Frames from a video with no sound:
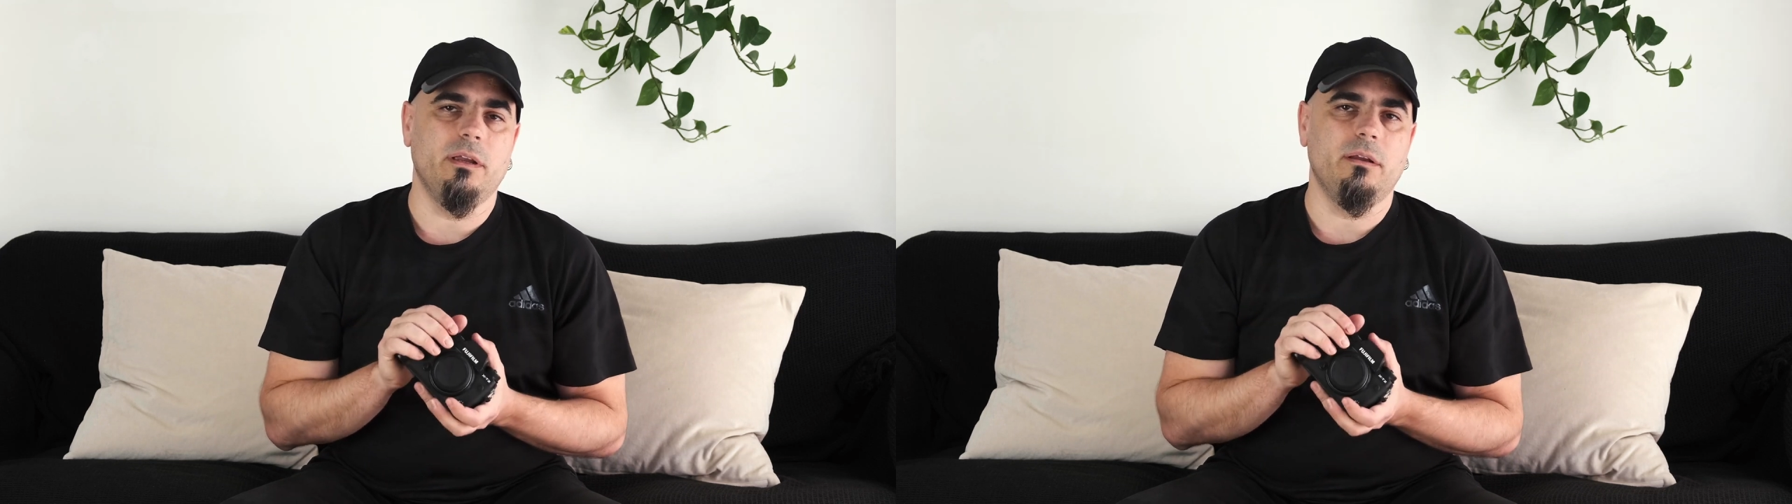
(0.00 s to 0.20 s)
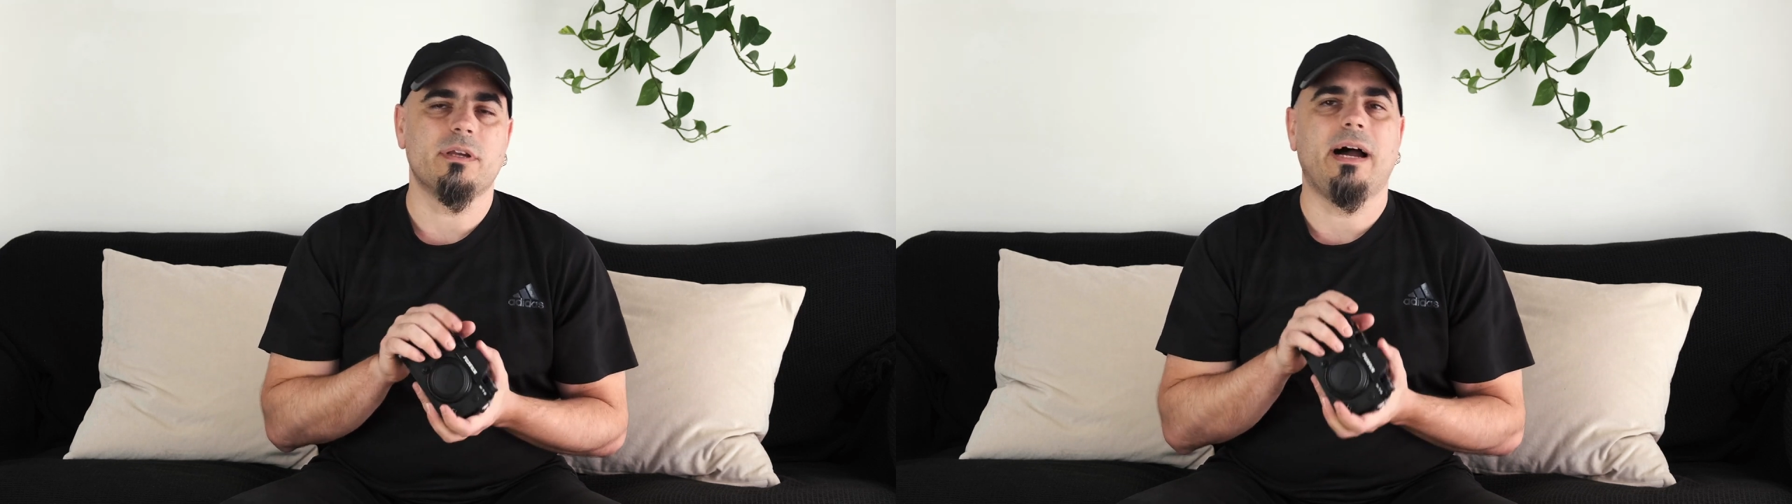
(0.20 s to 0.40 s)

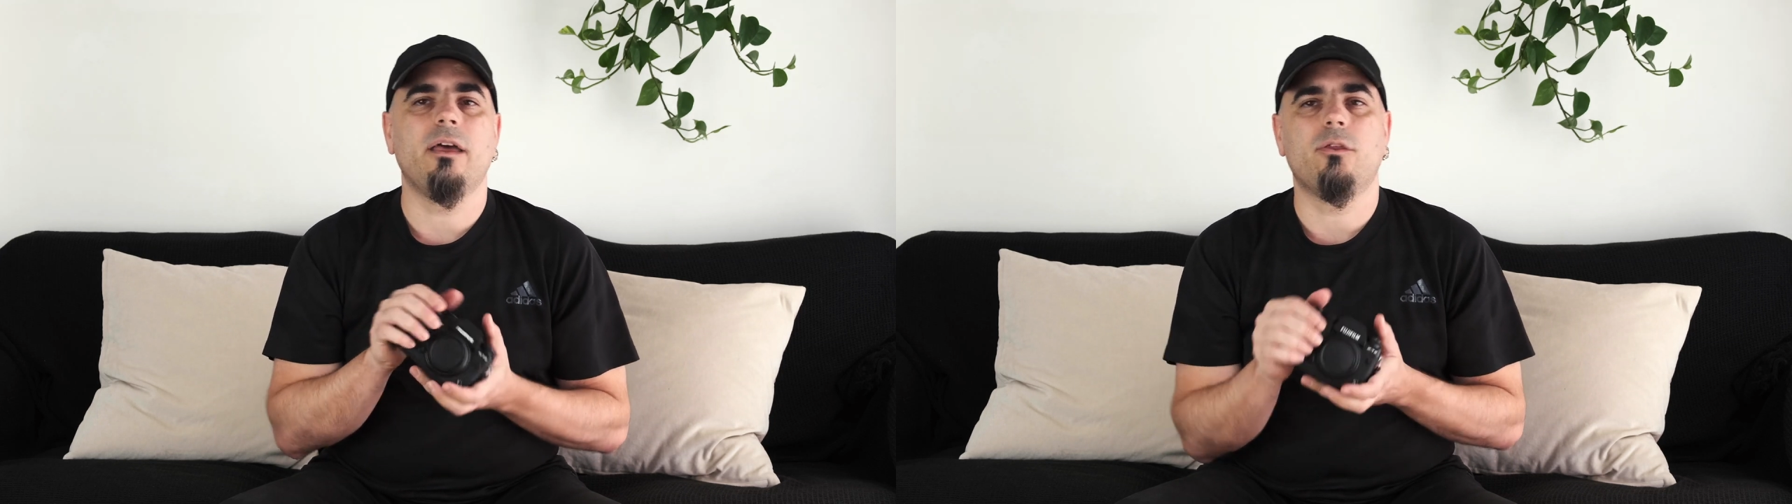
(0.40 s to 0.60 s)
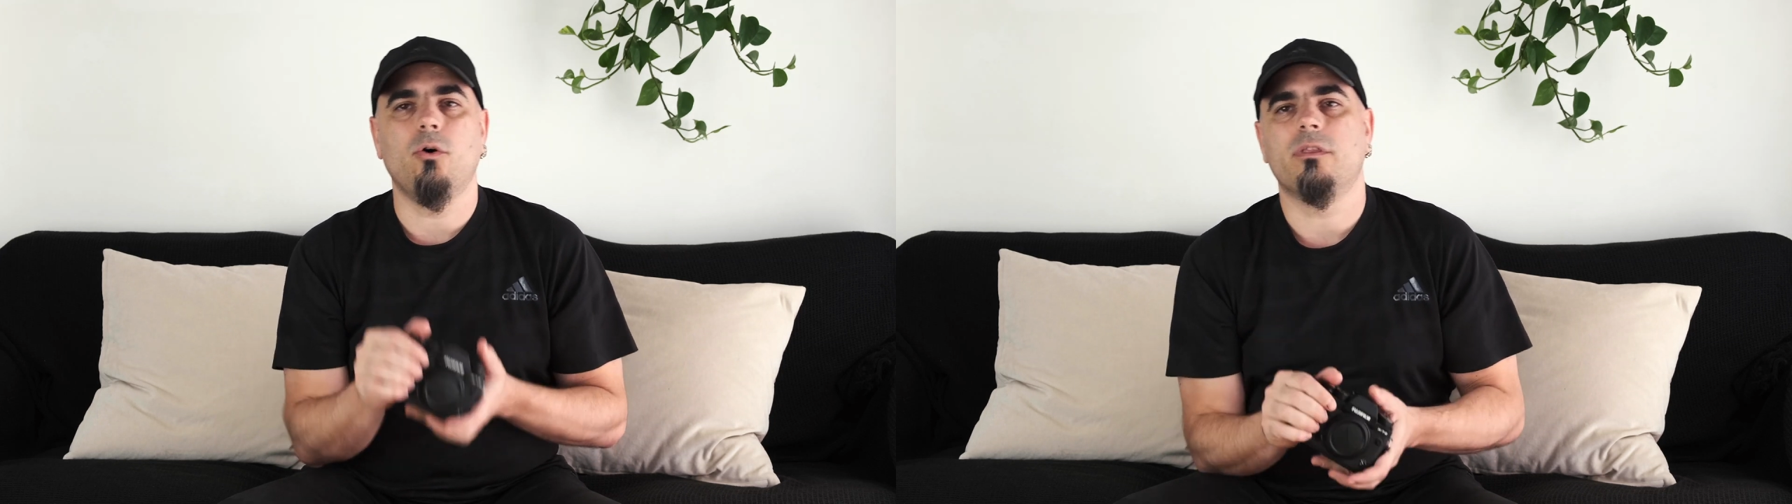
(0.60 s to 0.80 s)
is I
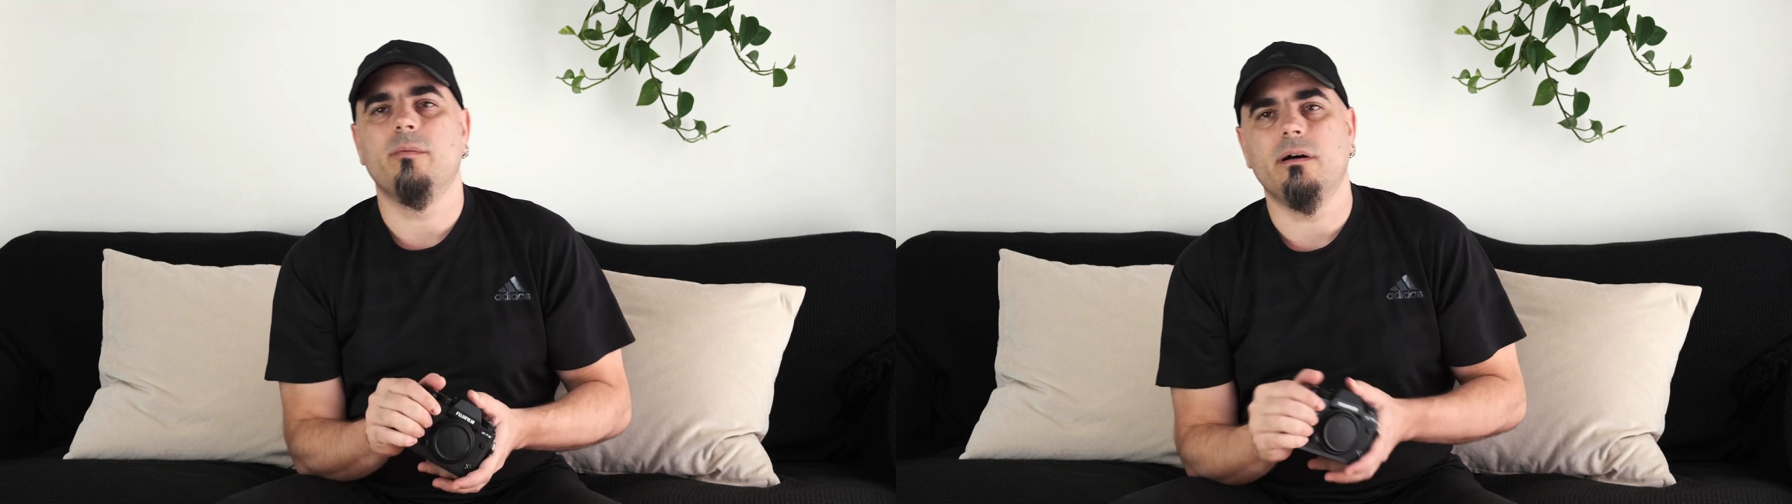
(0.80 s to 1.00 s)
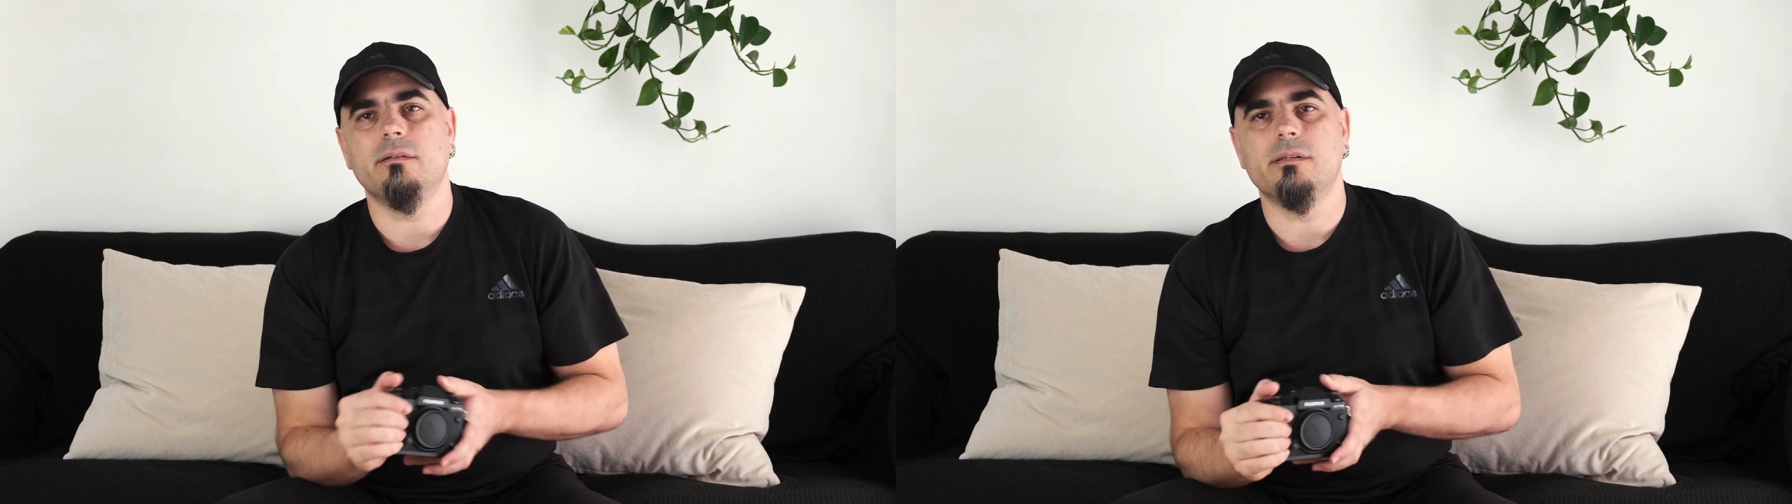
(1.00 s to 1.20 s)
talked about